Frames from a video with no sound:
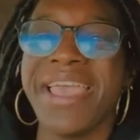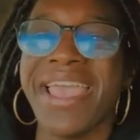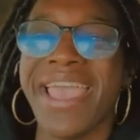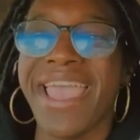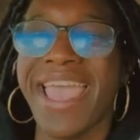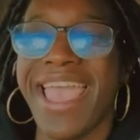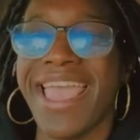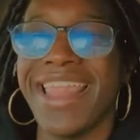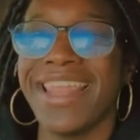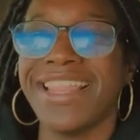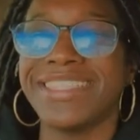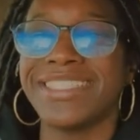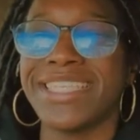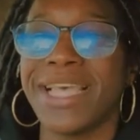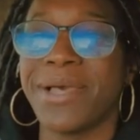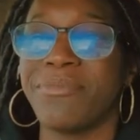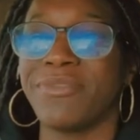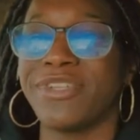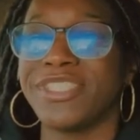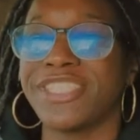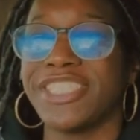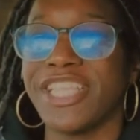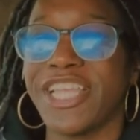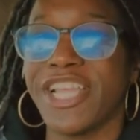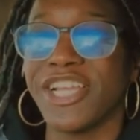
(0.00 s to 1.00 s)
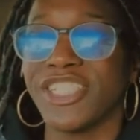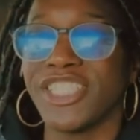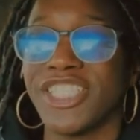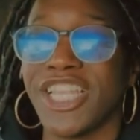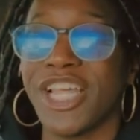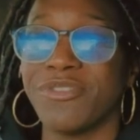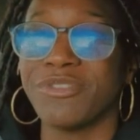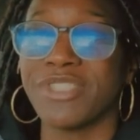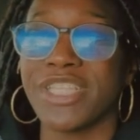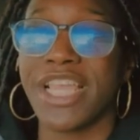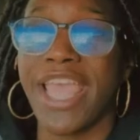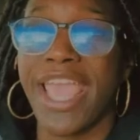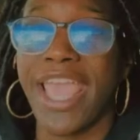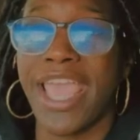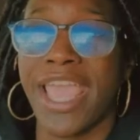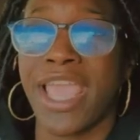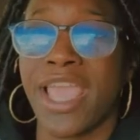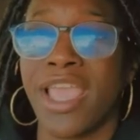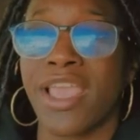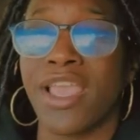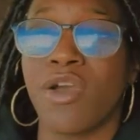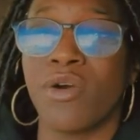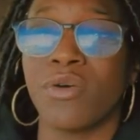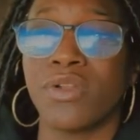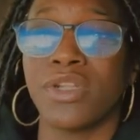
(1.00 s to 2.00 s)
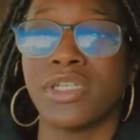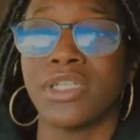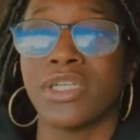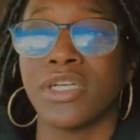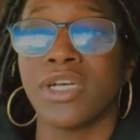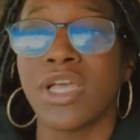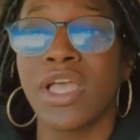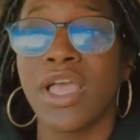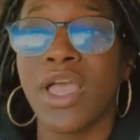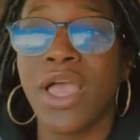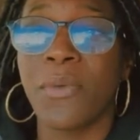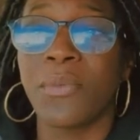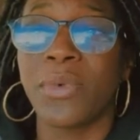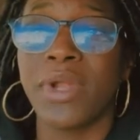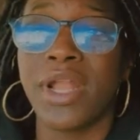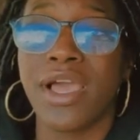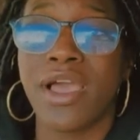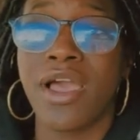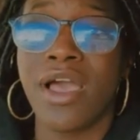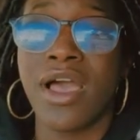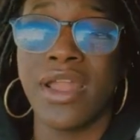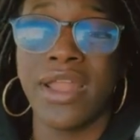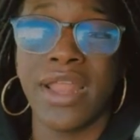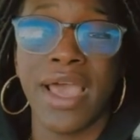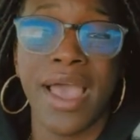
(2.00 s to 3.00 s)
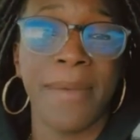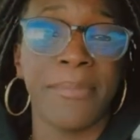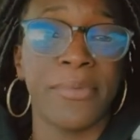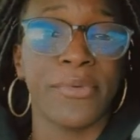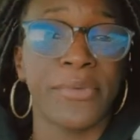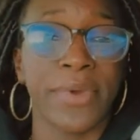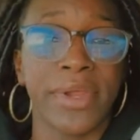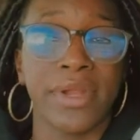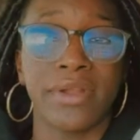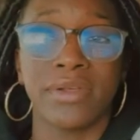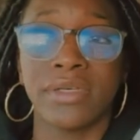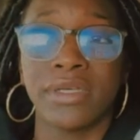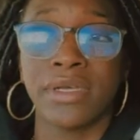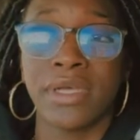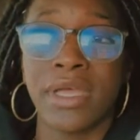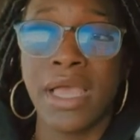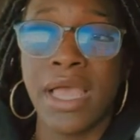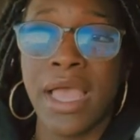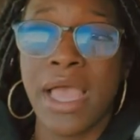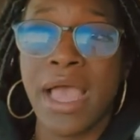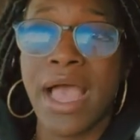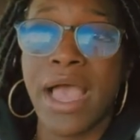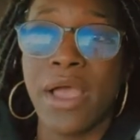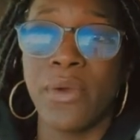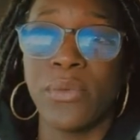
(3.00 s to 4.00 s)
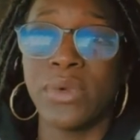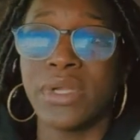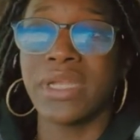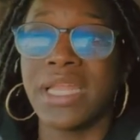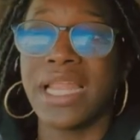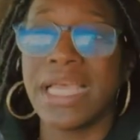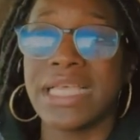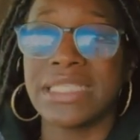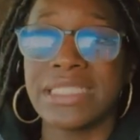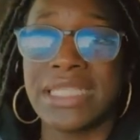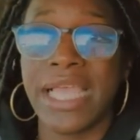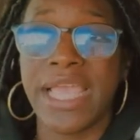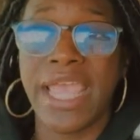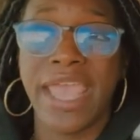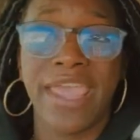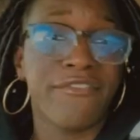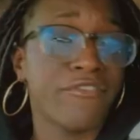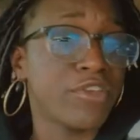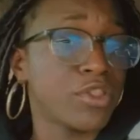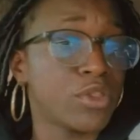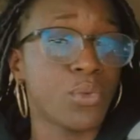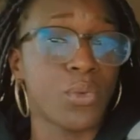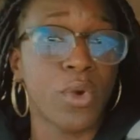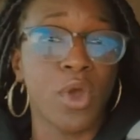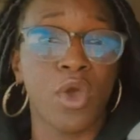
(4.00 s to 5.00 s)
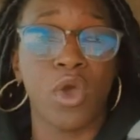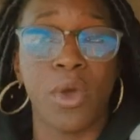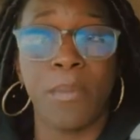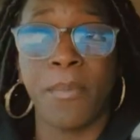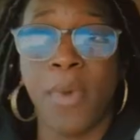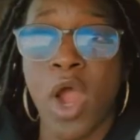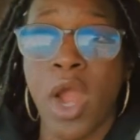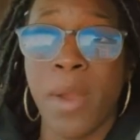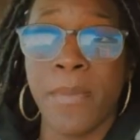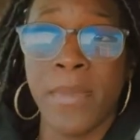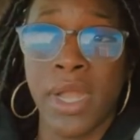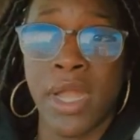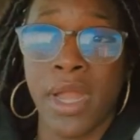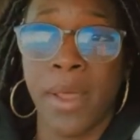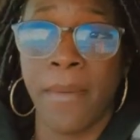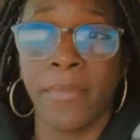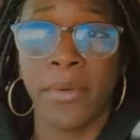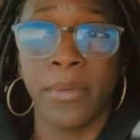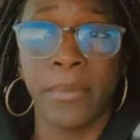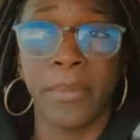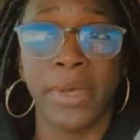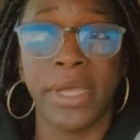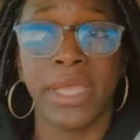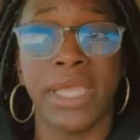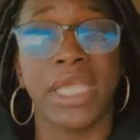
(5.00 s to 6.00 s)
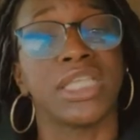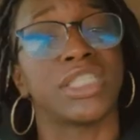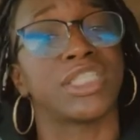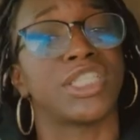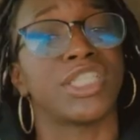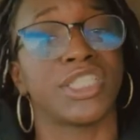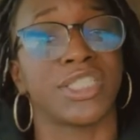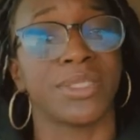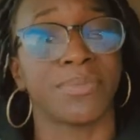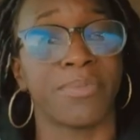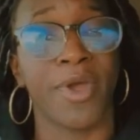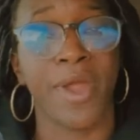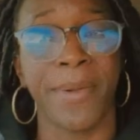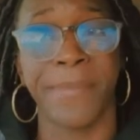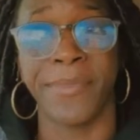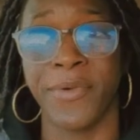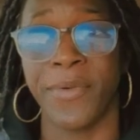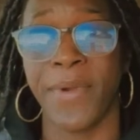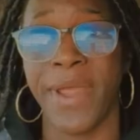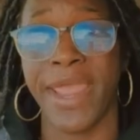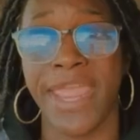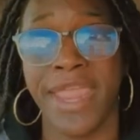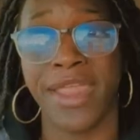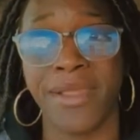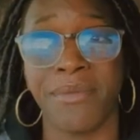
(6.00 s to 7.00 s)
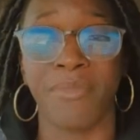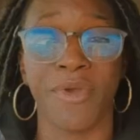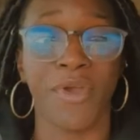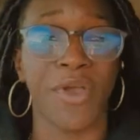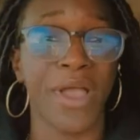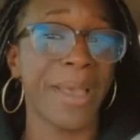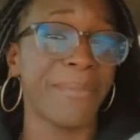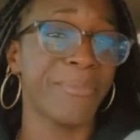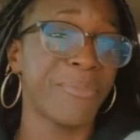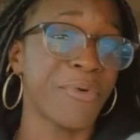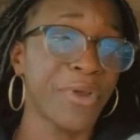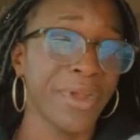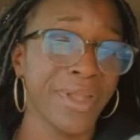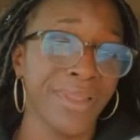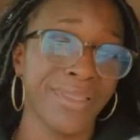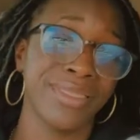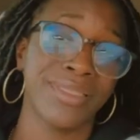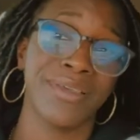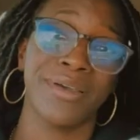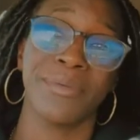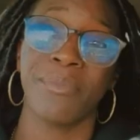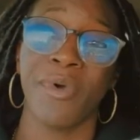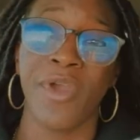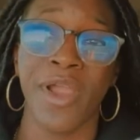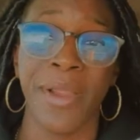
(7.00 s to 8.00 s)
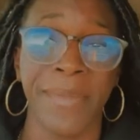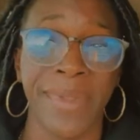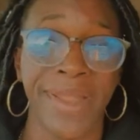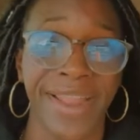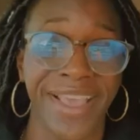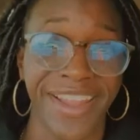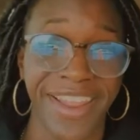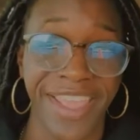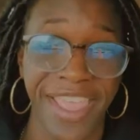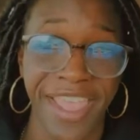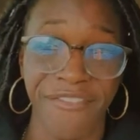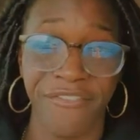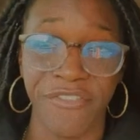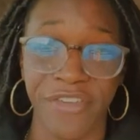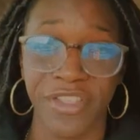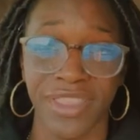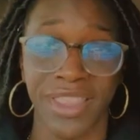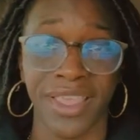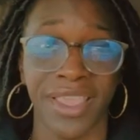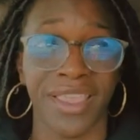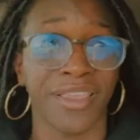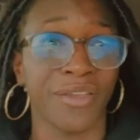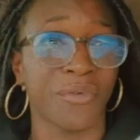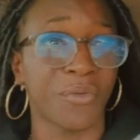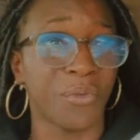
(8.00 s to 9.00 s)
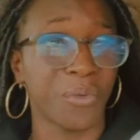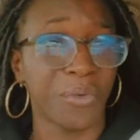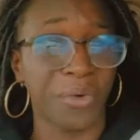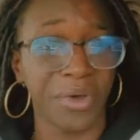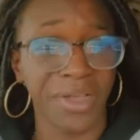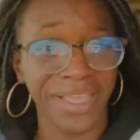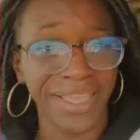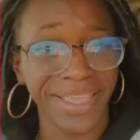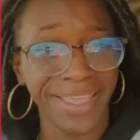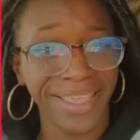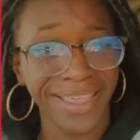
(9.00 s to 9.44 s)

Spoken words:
at the top of the stairs, and I was like, hey, yo, look, when I called the operator, I realized I gave her the wrong apartment number, but it's this apartment right here, bro. I pointed the apartment out and everything. What?